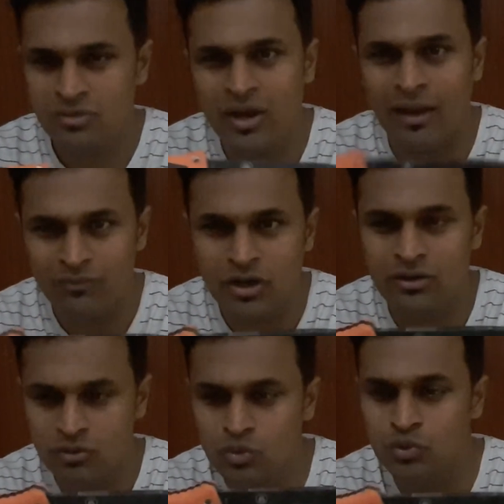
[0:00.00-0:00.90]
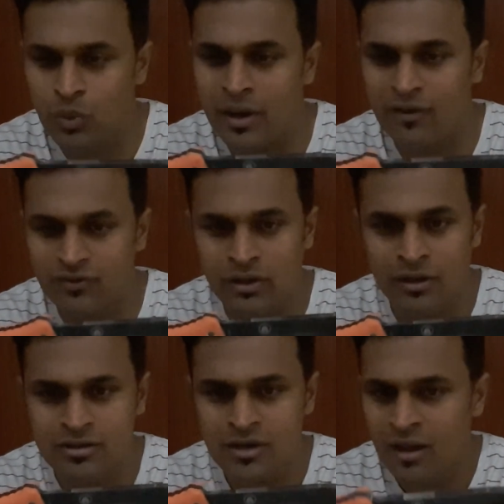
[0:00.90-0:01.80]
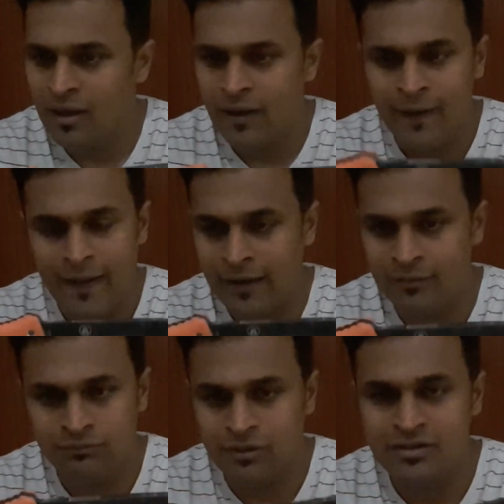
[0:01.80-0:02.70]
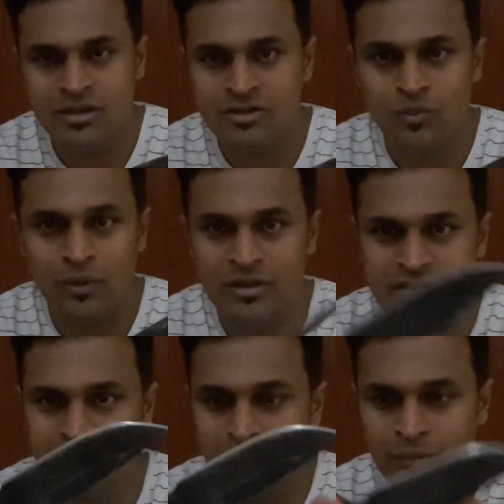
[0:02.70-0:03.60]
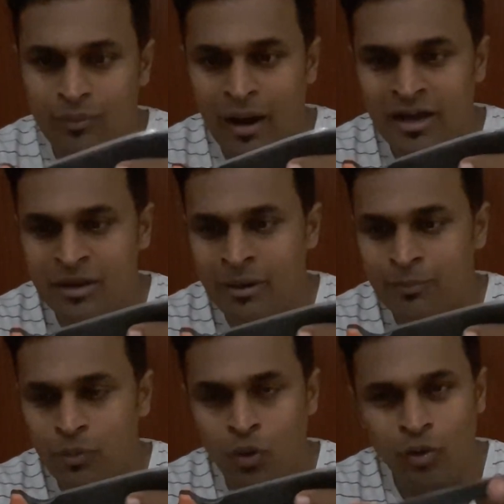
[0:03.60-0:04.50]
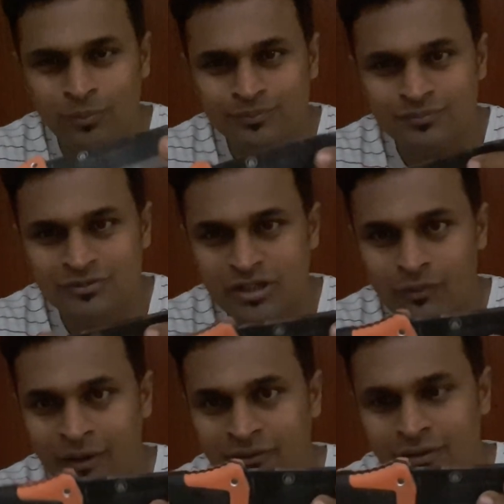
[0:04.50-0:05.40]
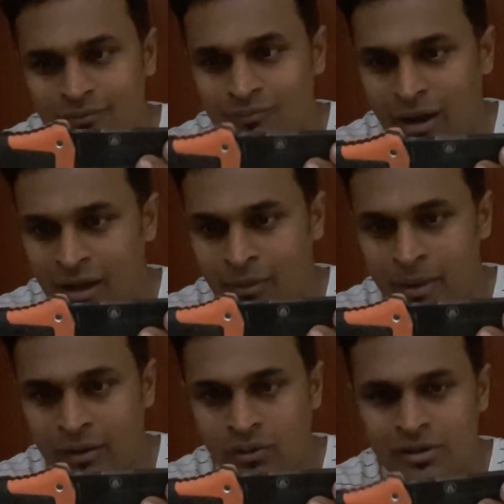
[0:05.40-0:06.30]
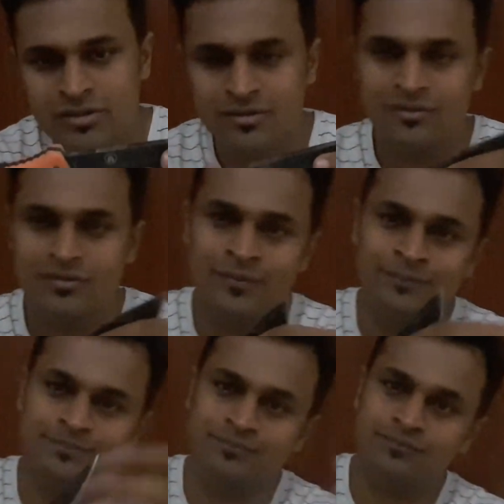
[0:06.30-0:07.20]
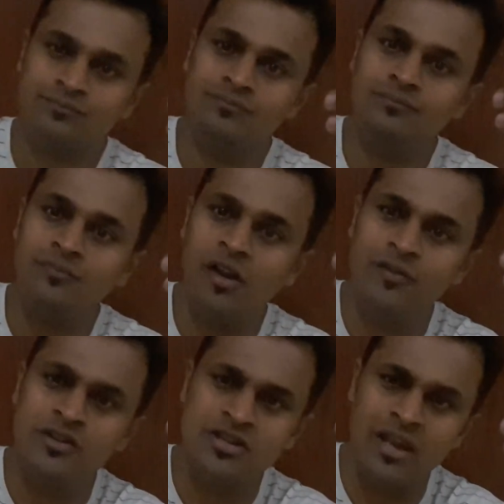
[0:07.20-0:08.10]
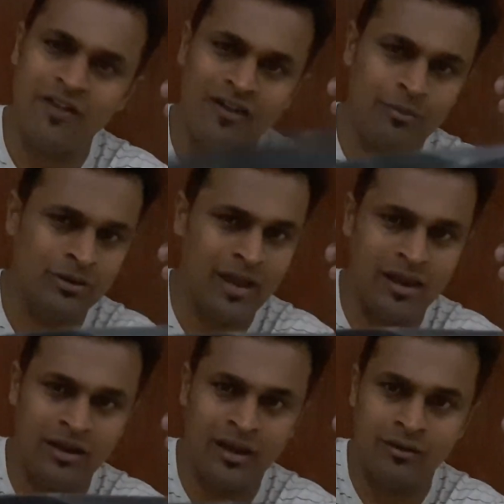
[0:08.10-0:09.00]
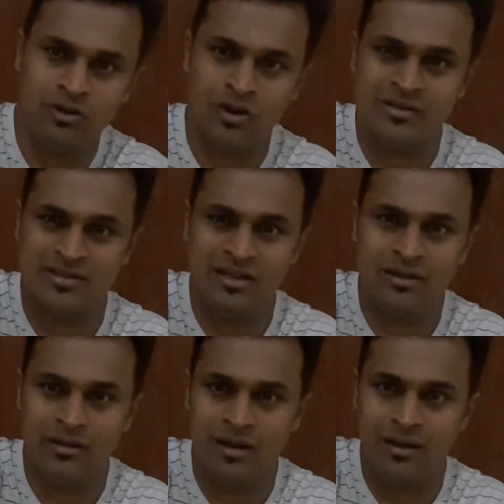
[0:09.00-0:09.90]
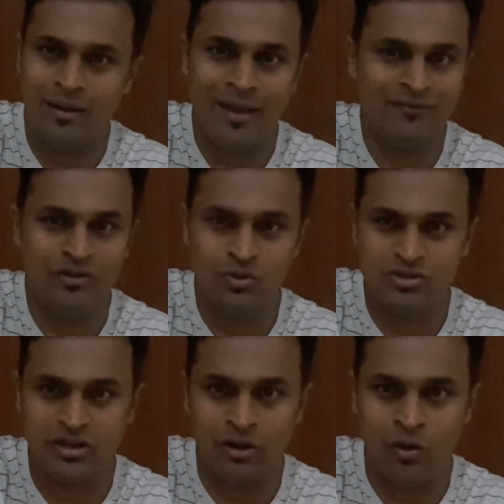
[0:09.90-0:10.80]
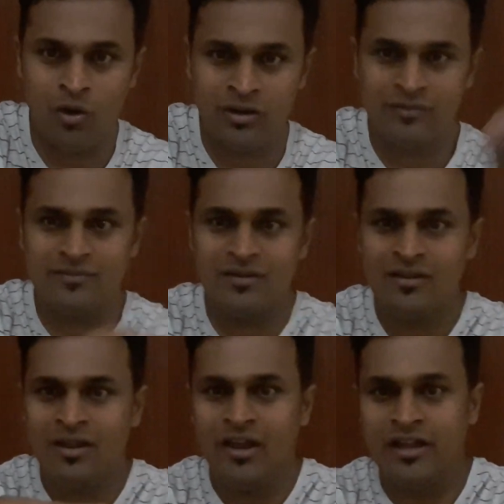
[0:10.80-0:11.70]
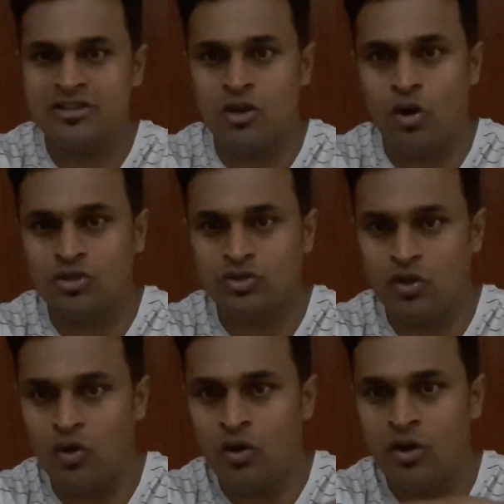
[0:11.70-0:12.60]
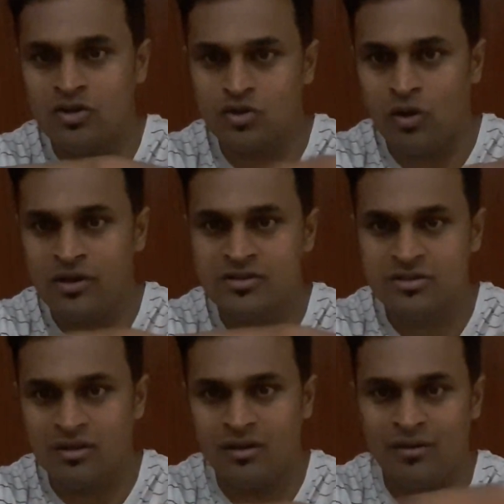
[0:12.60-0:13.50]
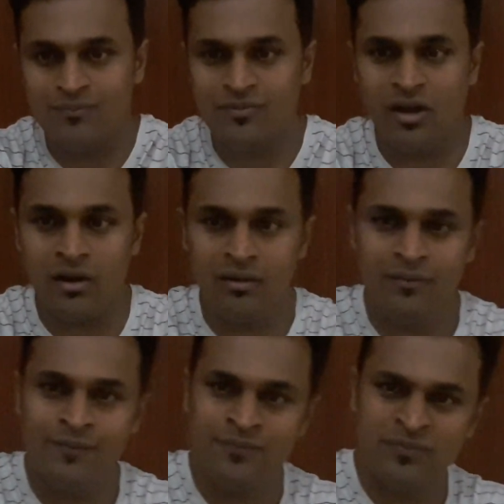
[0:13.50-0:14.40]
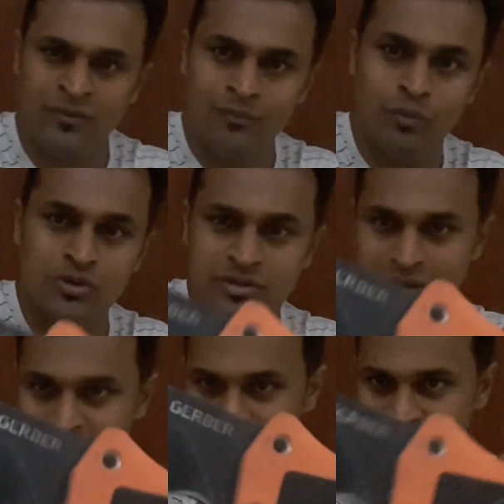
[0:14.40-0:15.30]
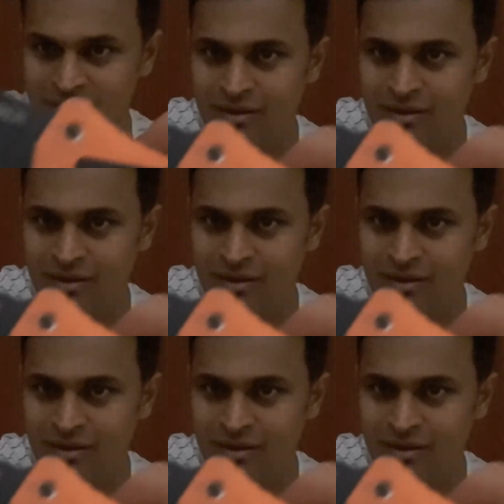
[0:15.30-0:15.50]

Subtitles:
2.5 3 years, and this is the Ultimate Pro Survival by Bear Grylls. And this is a knife I've been carrying, and you can see I've used it a lot. It's lost all its color, both sides.